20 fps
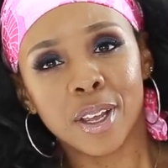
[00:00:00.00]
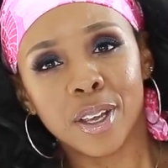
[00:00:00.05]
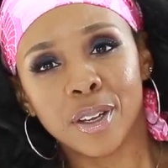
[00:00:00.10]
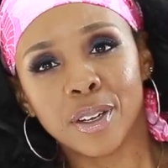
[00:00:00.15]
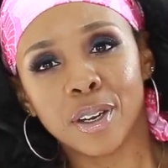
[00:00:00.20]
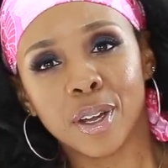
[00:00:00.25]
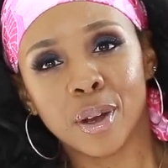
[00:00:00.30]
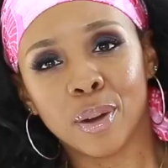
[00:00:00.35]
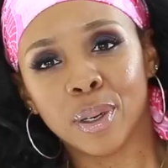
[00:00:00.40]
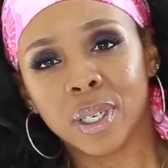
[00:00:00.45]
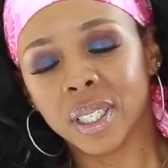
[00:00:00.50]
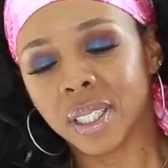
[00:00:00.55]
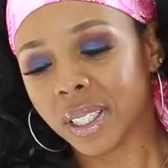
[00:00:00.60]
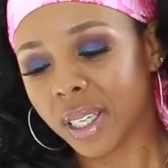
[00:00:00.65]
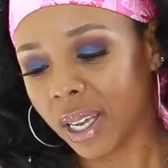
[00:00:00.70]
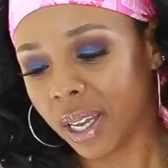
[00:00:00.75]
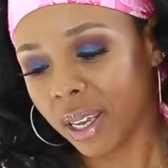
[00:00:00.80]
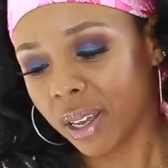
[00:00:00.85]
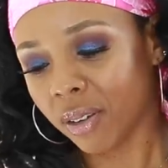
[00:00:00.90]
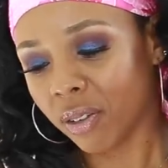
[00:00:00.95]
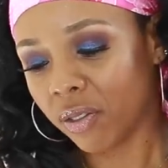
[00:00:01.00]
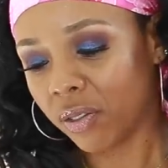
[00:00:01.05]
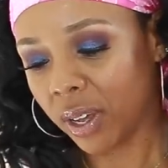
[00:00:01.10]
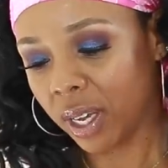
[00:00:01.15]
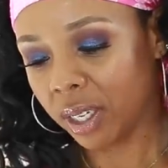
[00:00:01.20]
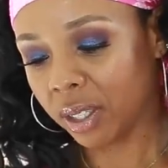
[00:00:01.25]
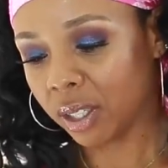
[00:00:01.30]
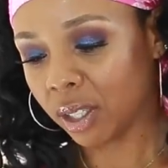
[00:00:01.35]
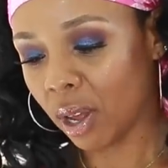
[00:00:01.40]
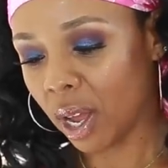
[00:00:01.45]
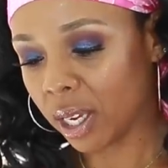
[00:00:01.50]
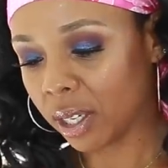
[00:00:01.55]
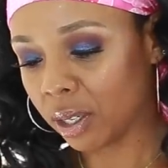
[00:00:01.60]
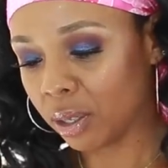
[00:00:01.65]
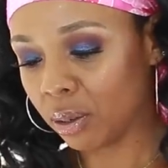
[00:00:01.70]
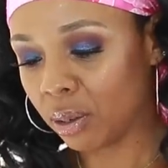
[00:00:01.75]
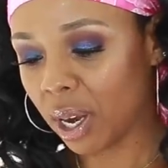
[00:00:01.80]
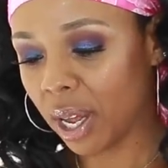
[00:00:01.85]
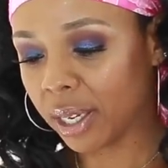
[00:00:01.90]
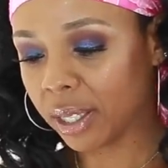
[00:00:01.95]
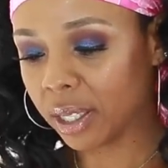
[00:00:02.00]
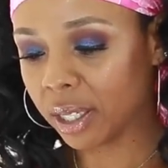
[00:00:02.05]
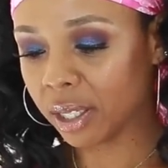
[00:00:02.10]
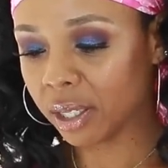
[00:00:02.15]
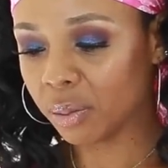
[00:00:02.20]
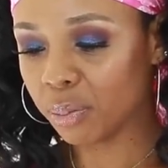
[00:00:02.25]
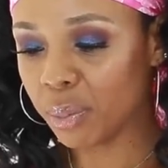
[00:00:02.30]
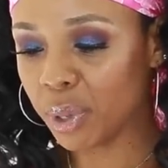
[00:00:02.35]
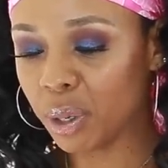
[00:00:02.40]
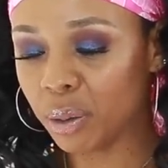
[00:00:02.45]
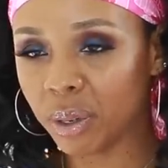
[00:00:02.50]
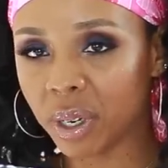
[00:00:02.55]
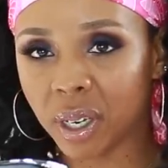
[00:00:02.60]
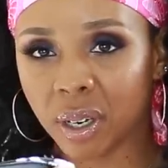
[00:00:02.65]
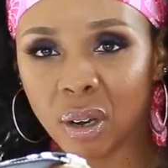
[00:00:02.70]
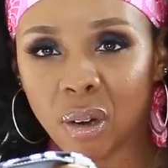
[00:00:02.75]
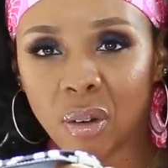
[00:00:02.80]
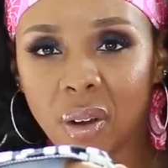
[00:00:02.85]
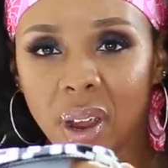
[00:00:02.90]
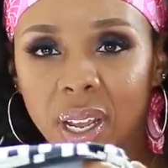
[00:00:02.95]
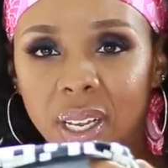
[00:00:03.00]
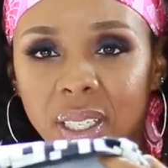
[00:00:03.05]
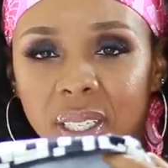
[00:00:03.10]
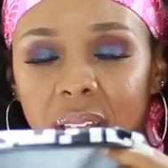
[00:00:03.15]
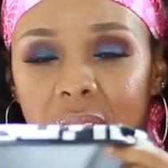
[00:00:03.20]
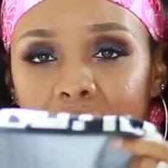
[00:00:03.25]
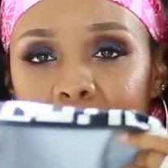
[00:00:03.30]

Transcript: you know is in your face. So I do like this muted gray. It's